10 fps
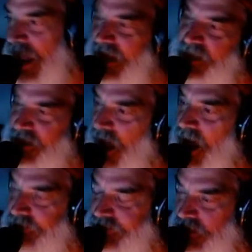the bank
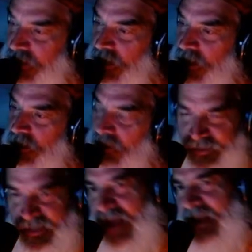accounts,
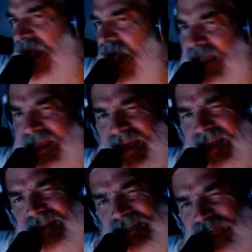let that guy
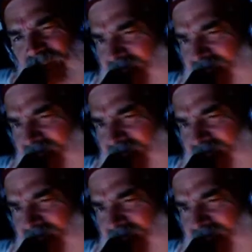get his